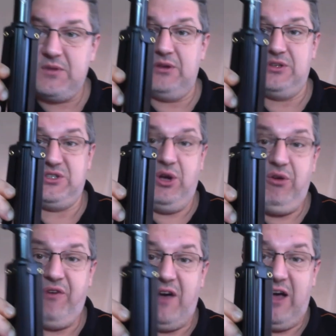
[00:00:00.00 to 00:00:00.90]
So
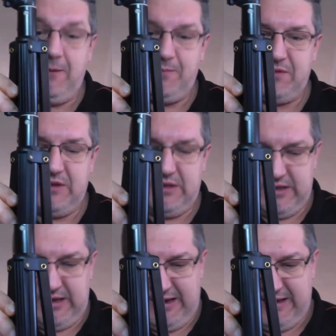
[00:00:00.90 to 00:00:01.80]
far,
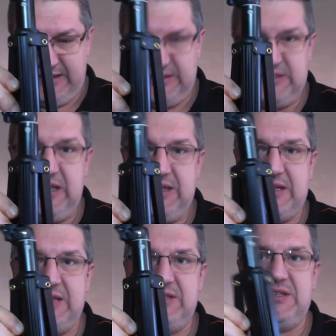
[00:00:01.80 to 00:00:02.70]
I can see that
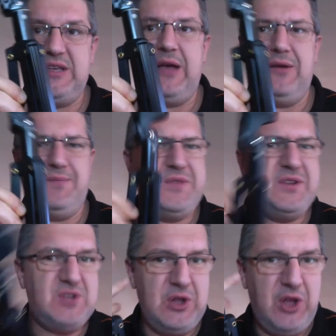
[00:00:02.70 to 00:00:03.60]
there's
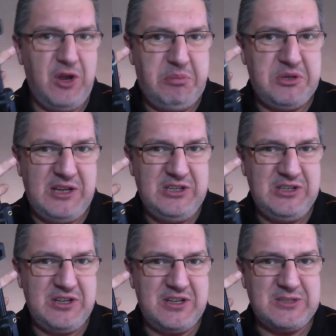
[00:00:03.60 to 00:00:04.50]
a lot of potential
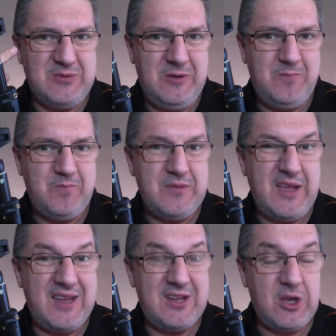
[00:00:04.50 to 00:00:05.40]
in this one,
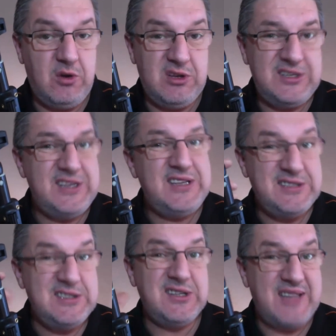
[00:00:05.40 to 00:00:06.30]
and the quality is
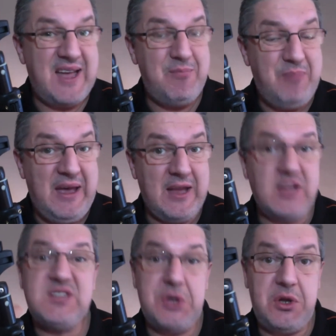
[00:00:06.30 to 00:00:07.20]
not that bad.
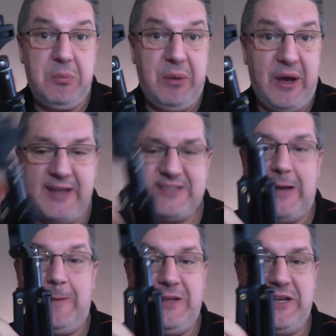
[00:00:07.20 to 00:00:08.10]
Certain parts are
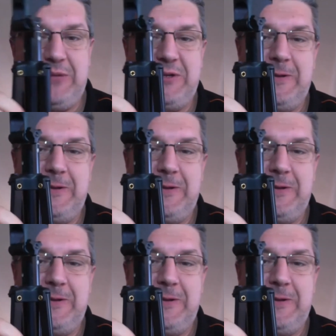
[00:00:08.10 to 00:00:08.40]
a little bit